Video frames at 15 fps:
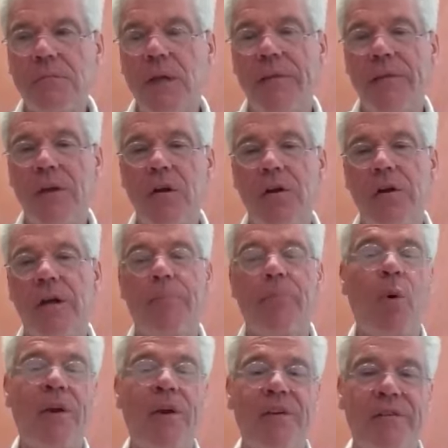and they look at a
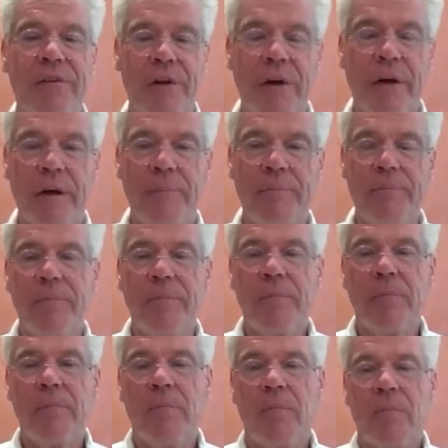point in time.
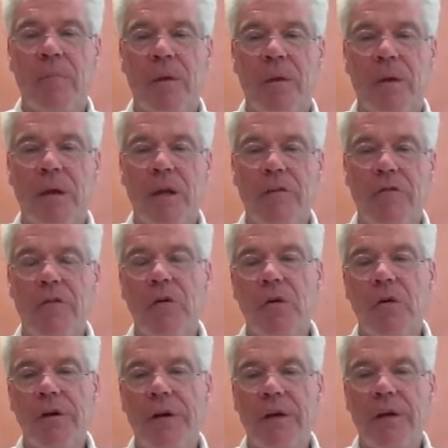And if you
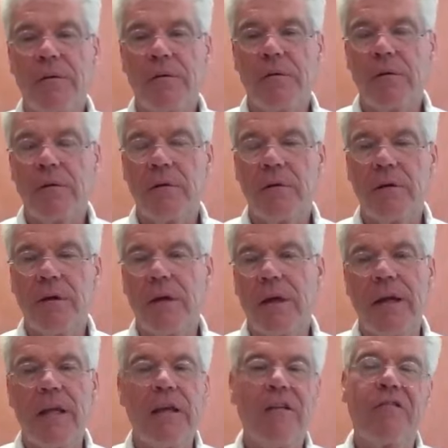look at eh,
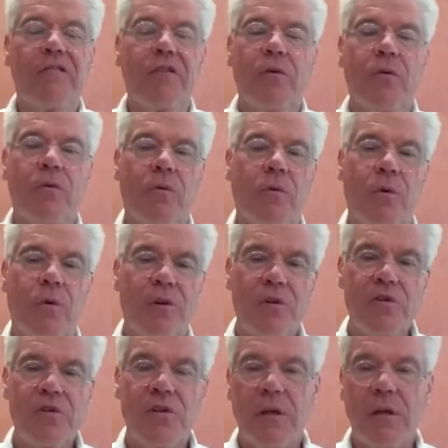any of you who are
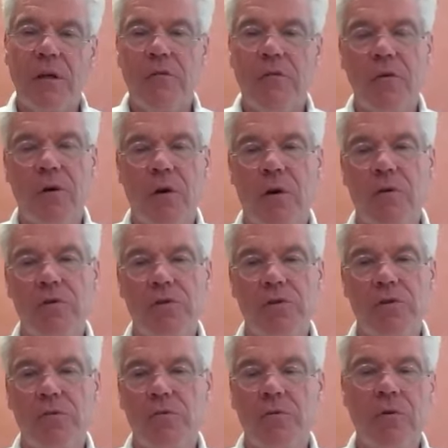listening, if you go
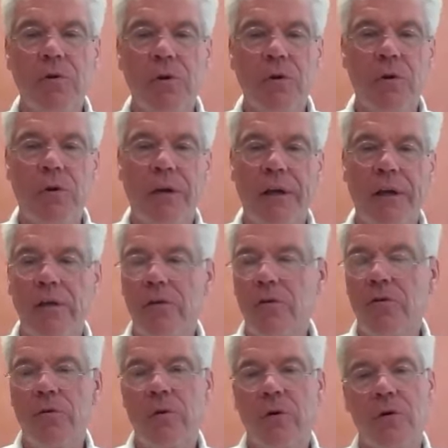to Google and you
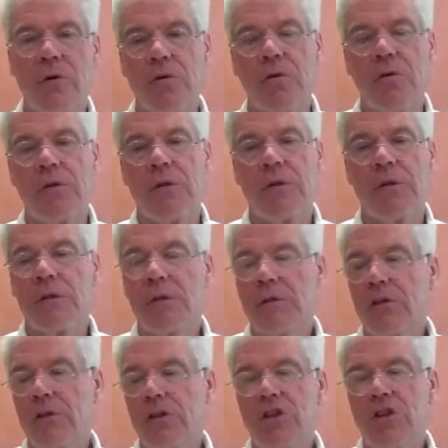do a Google
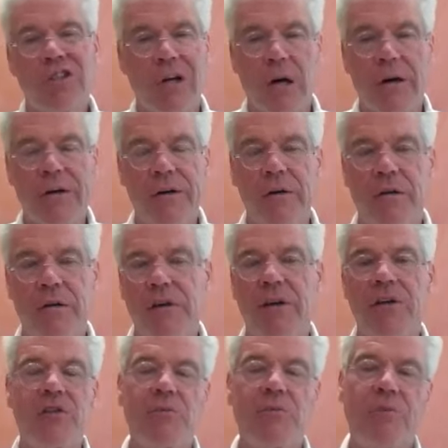chart of the
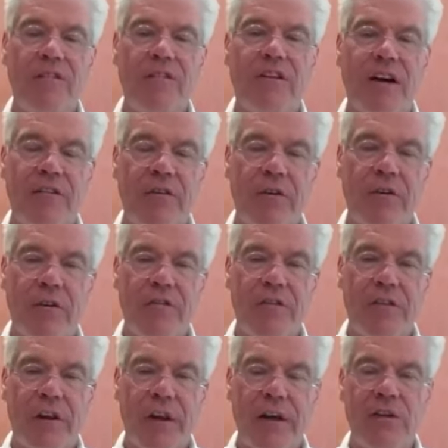S&P 500
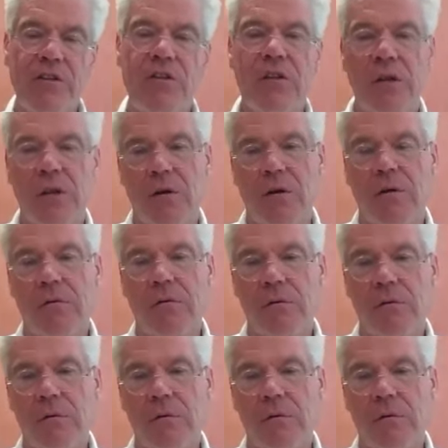for the last year,